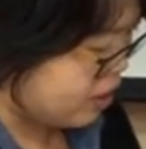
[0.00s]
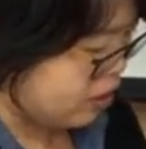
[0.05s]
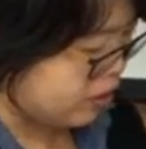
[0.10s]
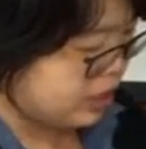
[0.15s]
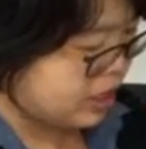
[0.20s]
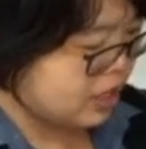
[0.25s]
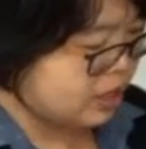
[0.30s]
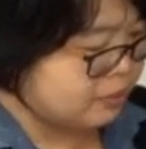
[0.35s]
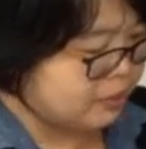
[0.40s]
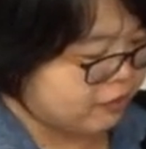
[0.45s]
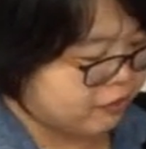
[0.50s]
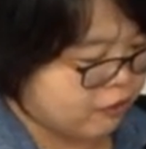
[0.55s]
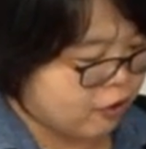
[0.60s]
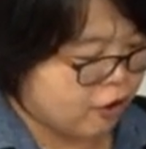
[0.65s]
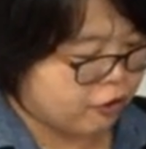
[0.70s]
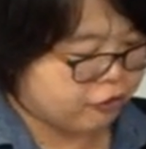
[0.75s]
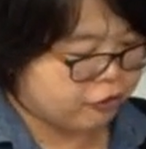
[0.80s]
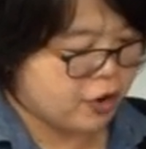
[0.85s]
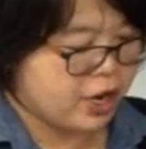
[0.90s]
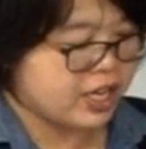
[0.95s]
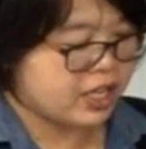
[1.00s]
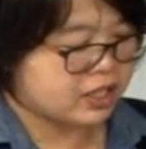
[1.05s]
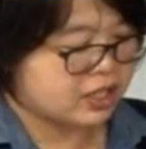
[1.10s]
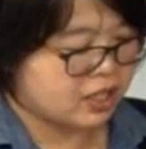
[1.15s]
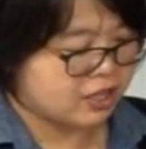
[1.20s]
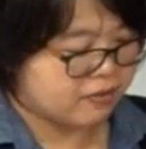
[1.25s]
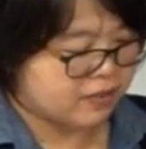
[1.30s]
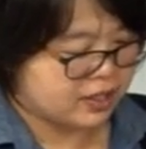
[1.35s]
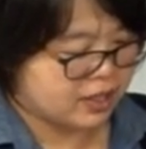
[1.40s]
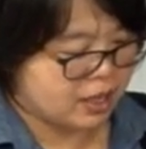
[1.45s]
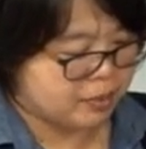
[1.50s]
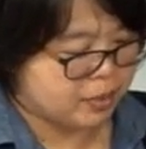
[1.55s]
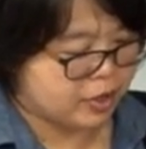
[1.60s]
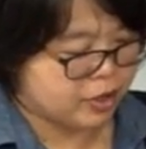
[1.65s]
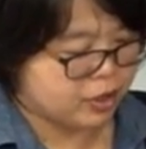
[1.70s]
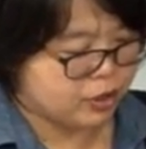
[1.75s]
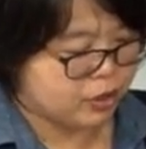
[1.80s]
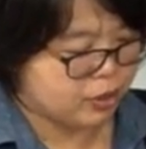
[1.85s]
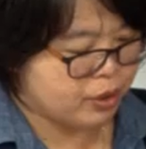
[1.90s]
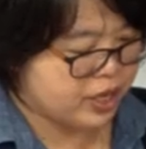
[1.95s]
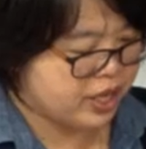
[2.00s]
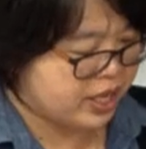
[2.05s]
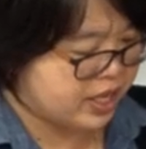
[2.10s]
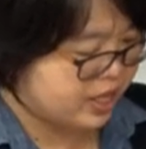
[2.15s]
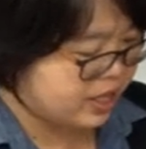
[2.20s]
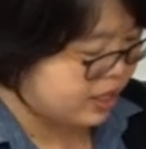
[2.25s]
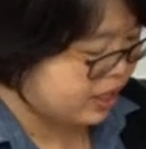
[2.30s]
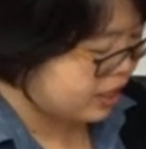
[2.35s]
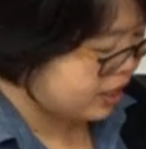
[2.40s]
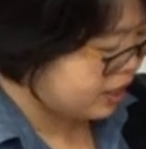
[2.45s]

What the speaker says: occurred before fricative in number 3,